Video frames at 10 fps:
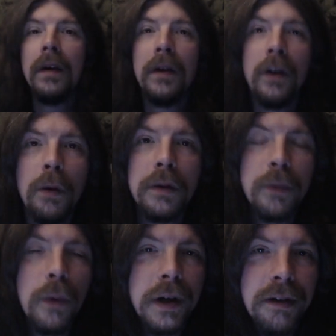who was
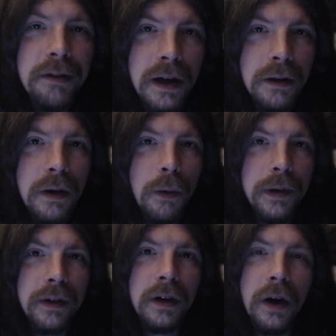walking around
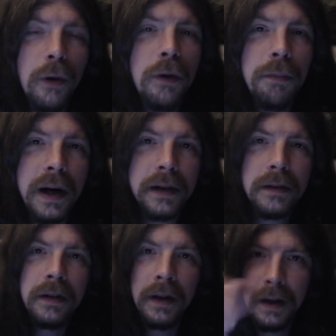with Coke
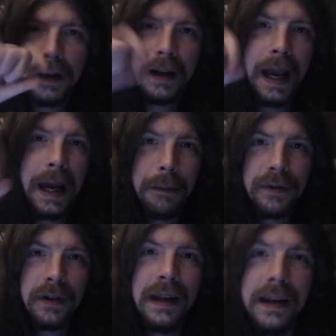bottle
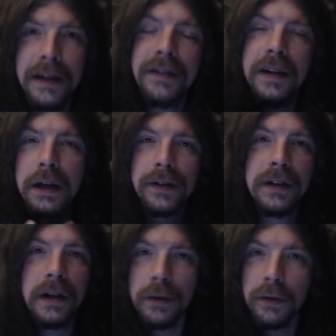caps in his ears.
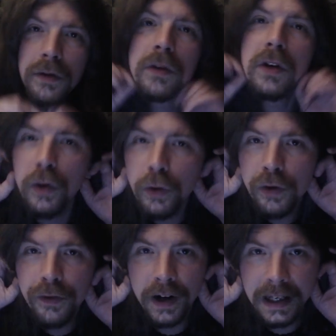He had those
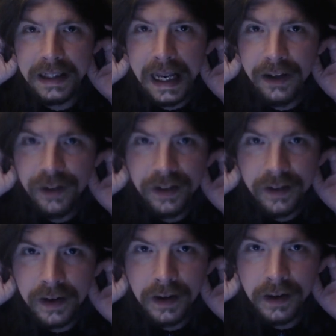huge fucking
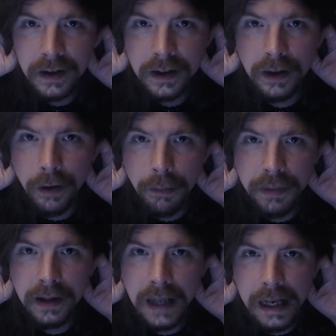gauges, you know, the
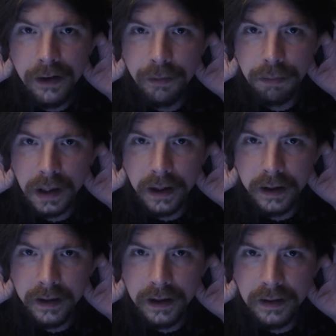big gauge
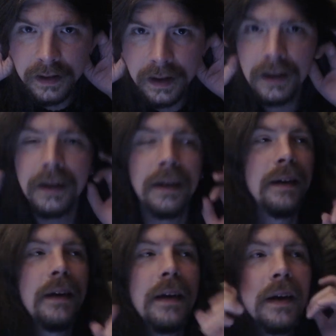plug things.
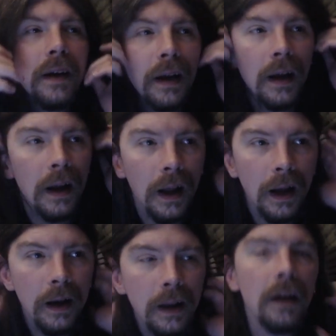
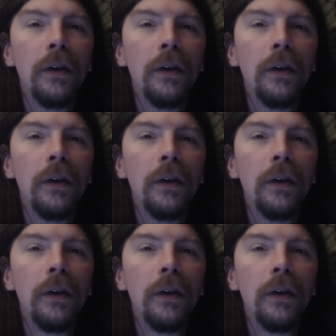And he got